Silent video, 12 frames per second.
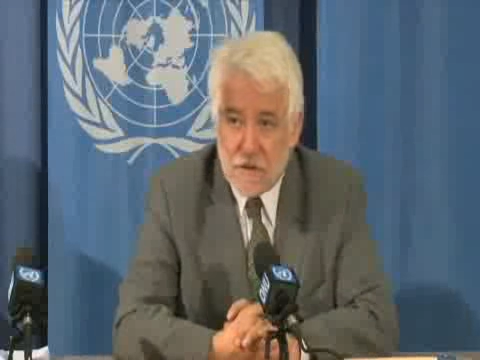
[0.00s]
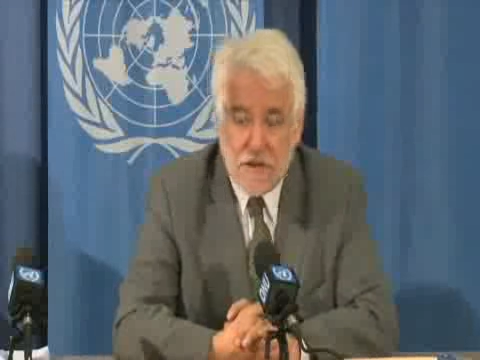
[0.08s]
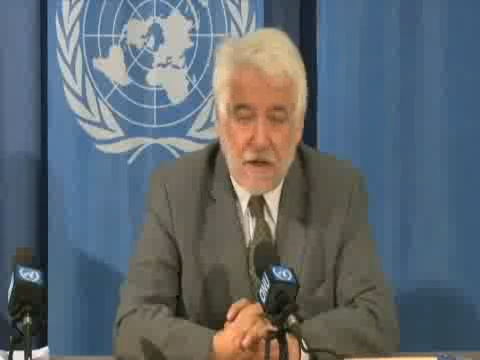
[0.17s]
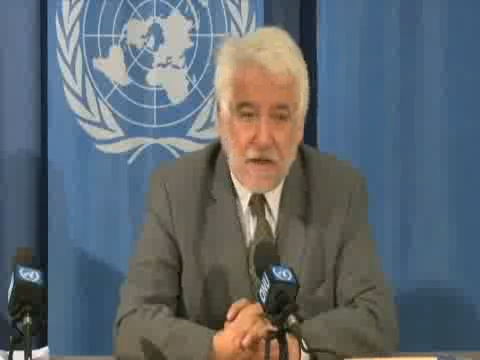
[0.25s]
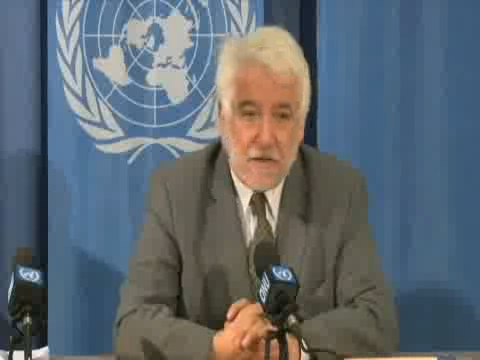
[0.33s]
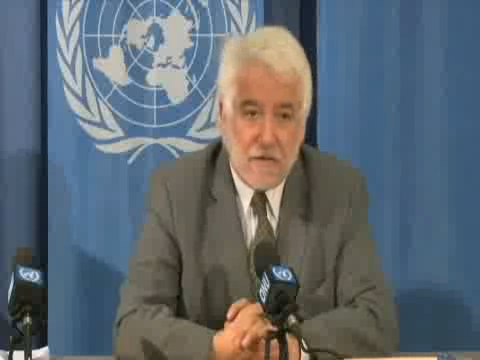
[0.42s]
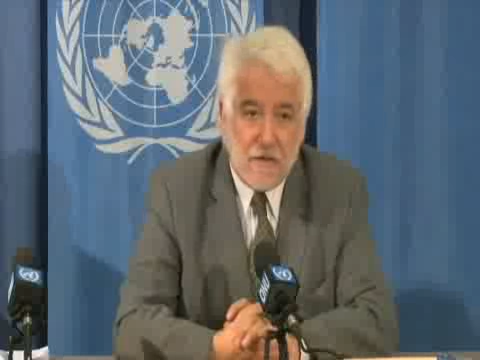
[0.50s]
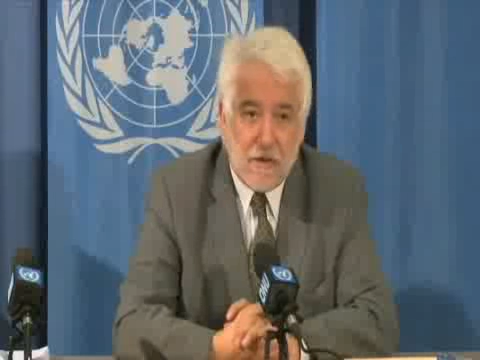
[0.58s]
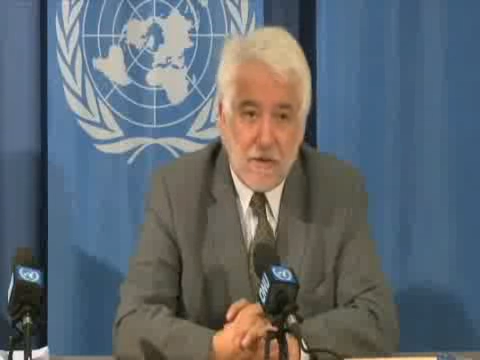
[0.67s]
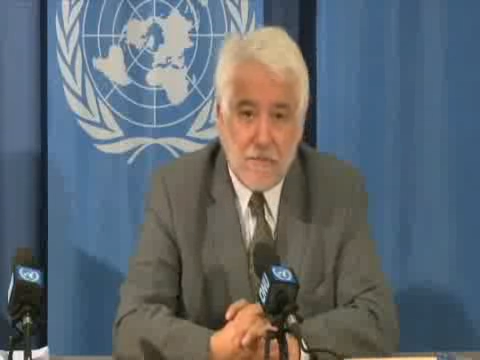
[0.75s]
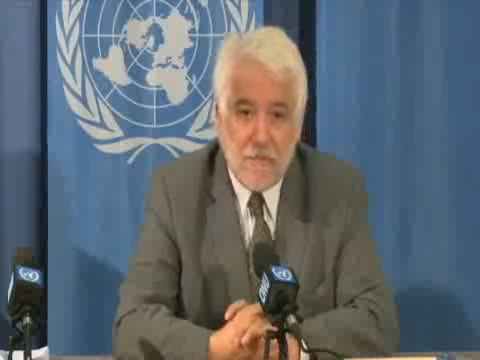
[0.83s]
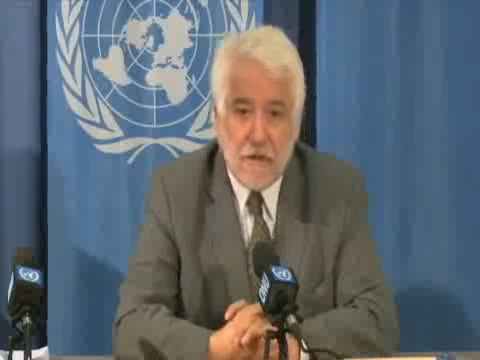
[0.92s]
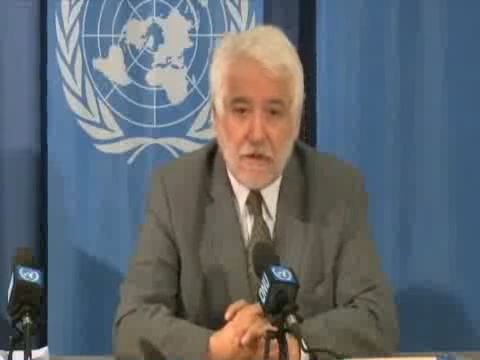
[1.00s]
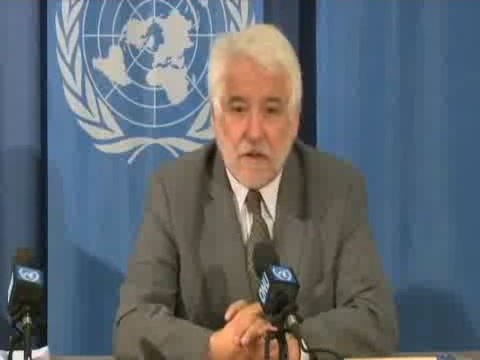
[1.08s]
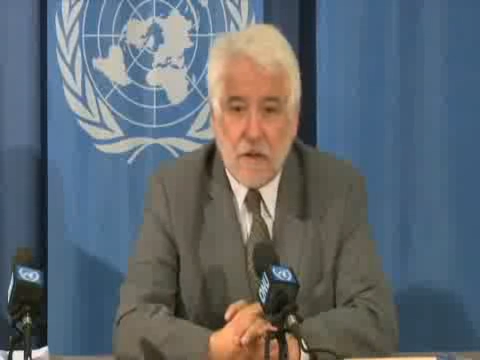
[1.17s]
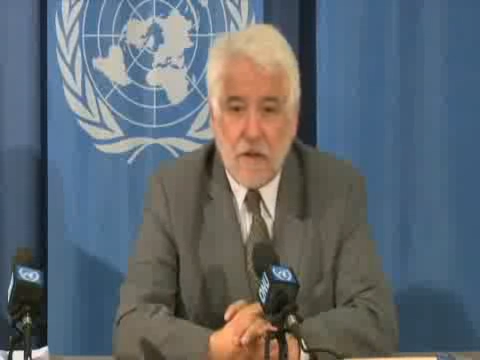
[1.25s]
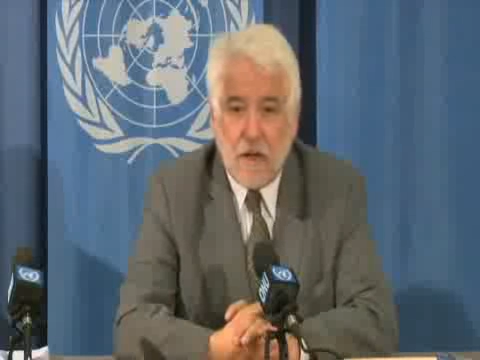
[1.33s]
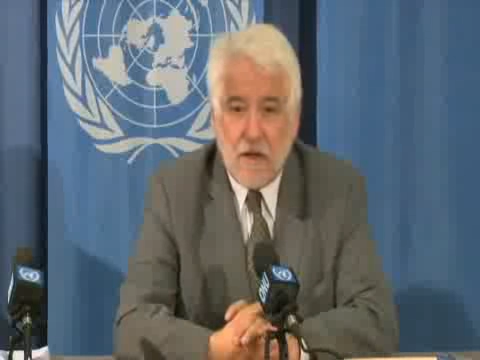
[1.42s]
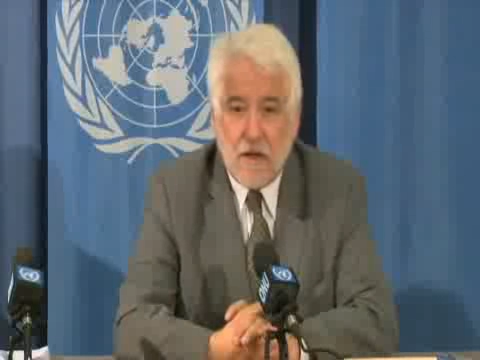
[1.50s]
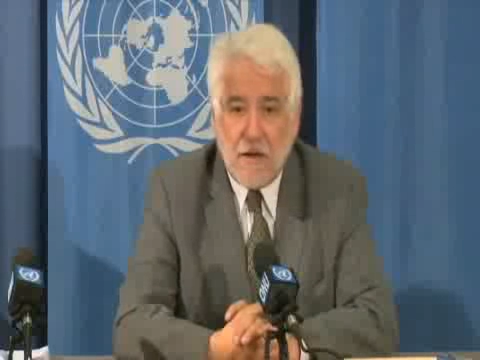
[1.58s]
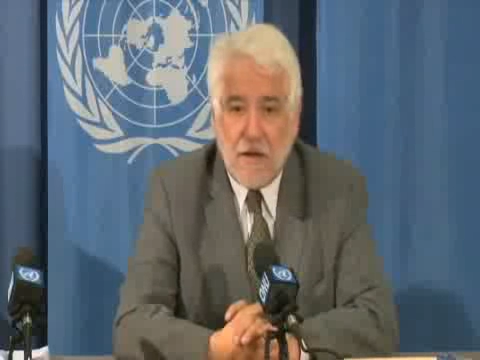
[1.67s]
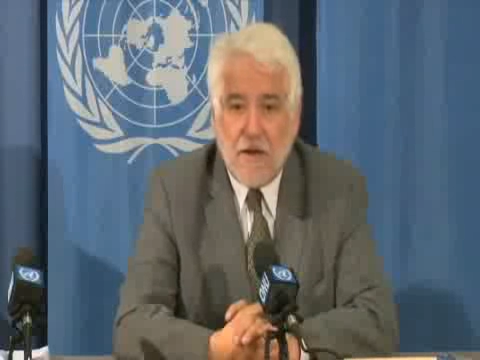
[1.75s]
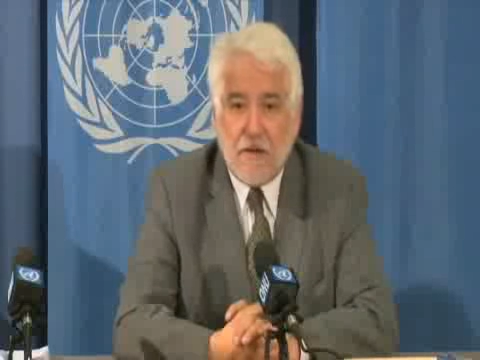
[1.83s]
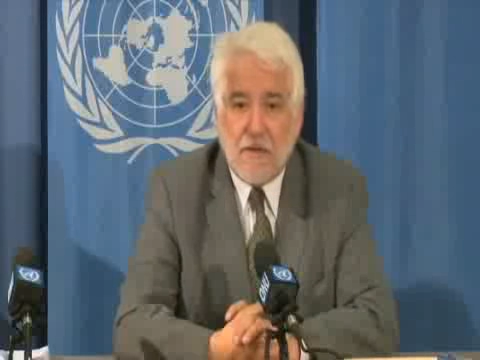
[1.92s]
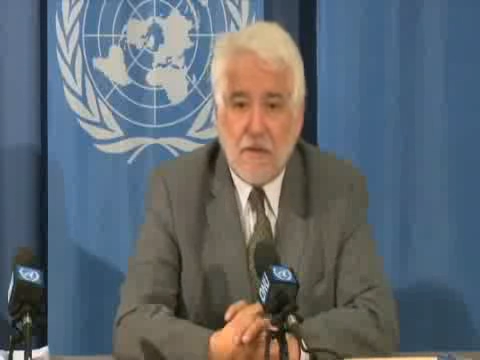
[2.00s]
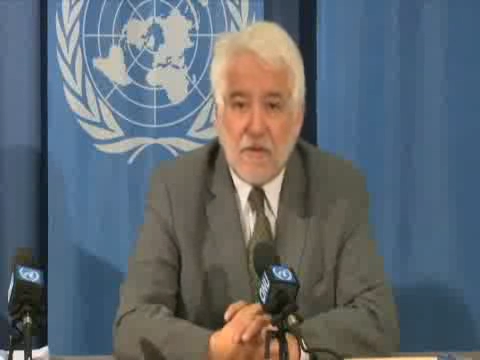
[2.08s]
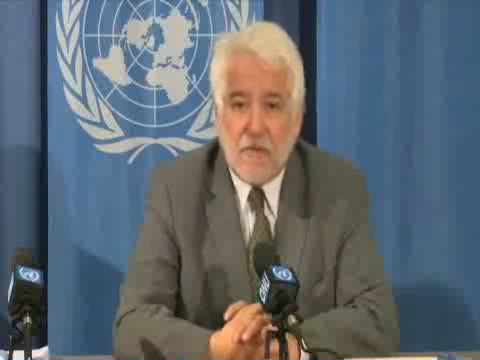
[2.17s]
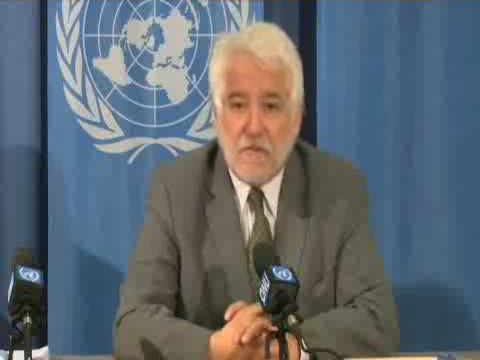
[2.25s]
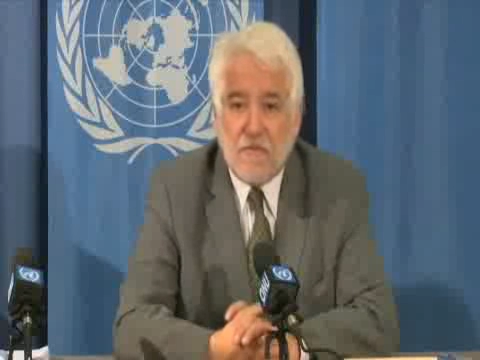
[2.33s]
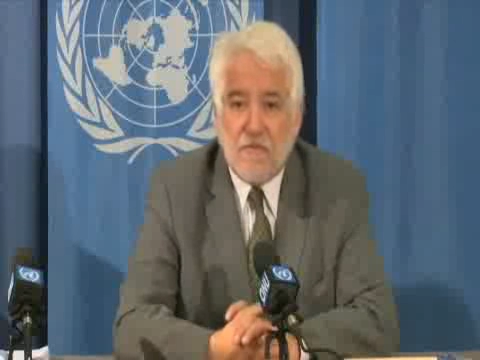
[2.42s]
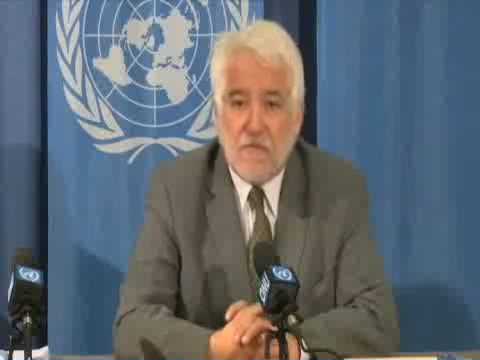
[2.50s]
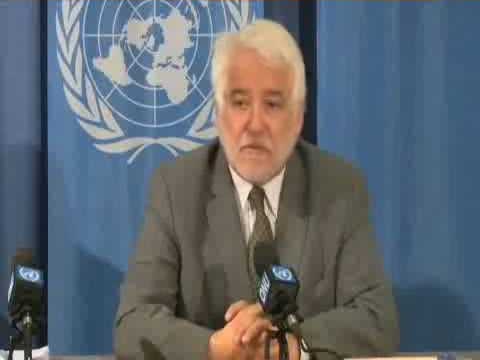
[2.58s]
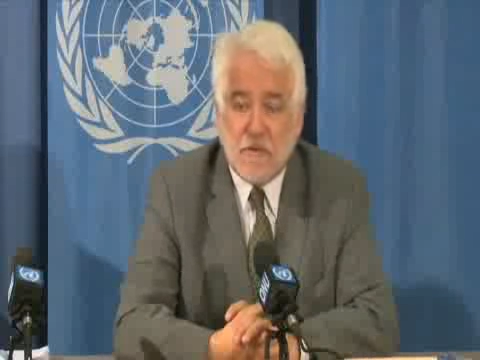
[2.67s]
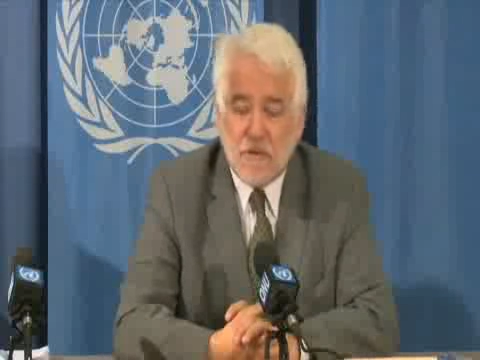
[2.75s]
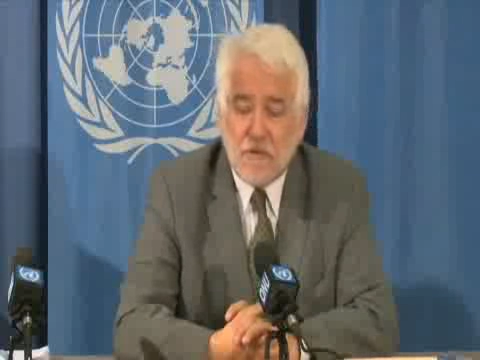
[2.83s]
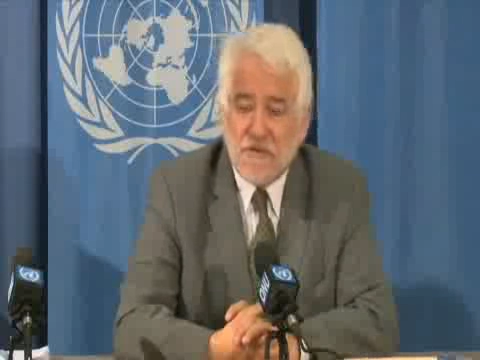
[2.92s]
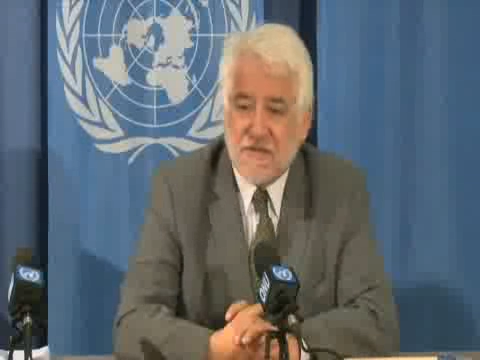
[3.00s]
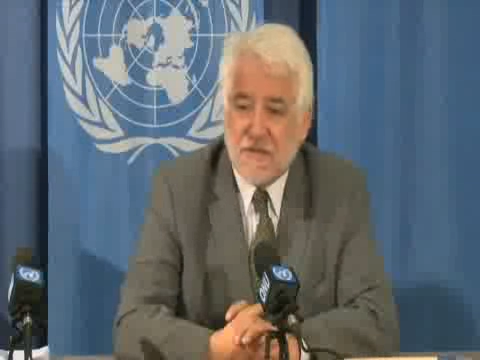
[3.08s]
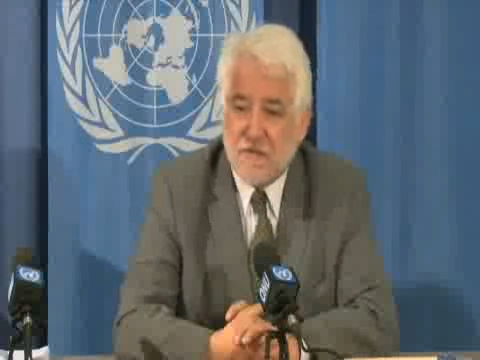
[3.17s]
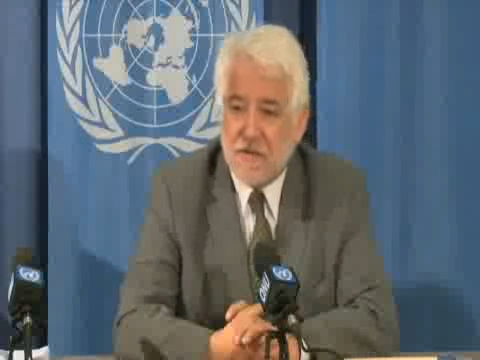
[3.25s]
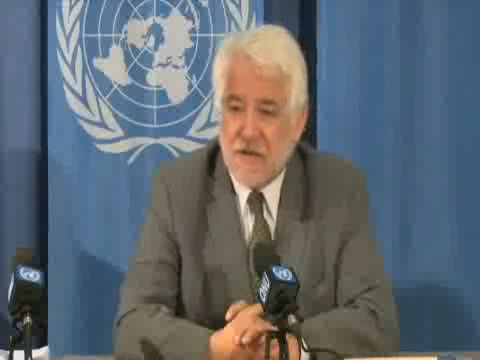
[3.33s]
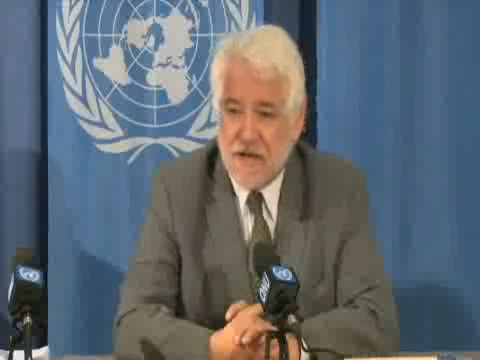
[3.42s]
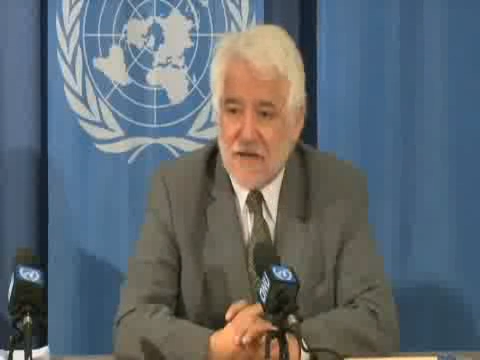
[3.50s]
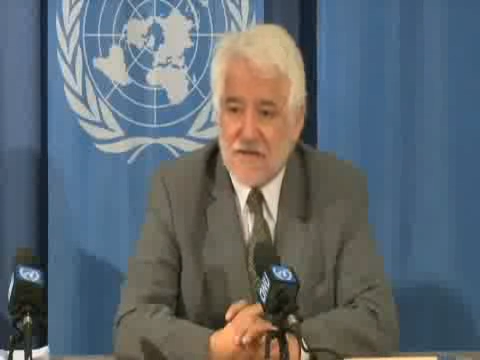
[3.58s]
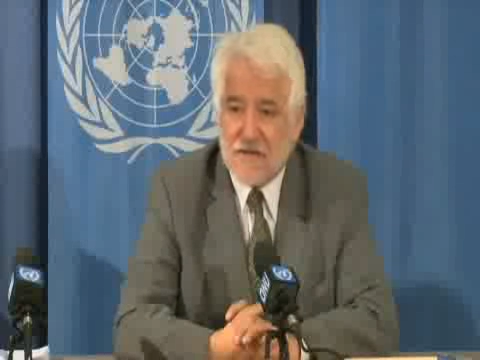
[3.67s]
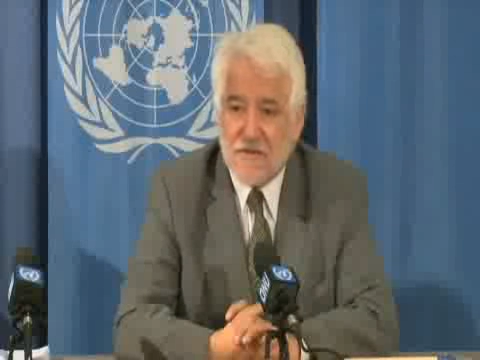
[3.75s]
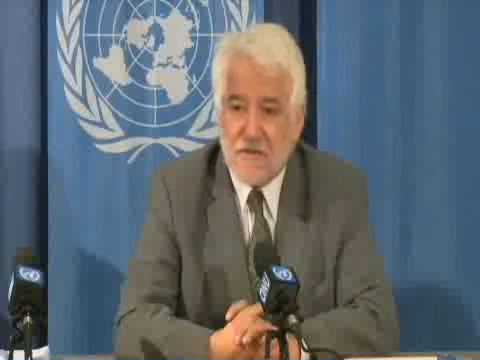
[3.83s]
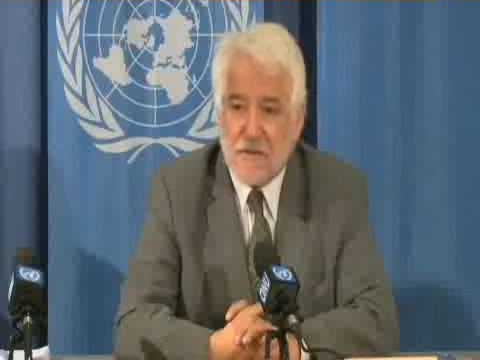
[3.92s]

And um, for those seven cases,